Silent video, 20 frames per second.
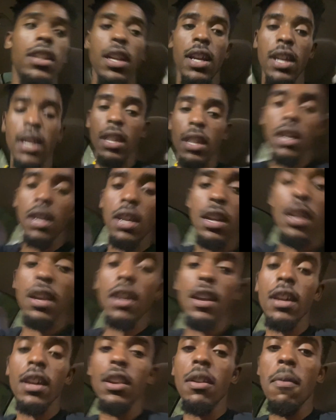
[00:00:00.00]
Like,
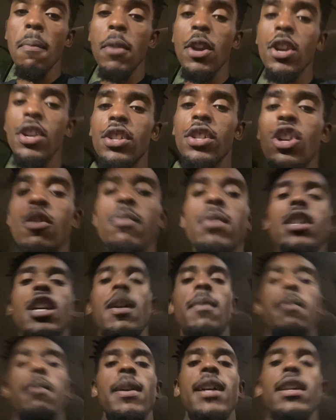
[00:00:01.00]
the merch gonna be
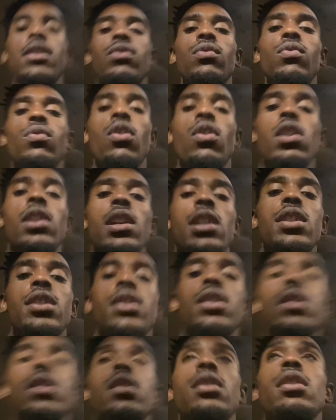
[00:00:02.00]
coming back soon, all that
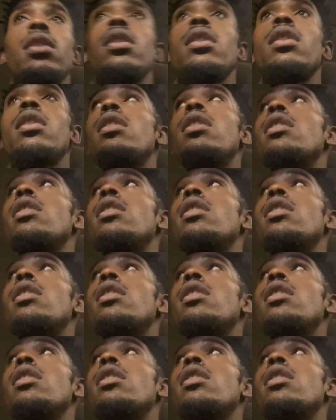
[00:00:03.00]
shit.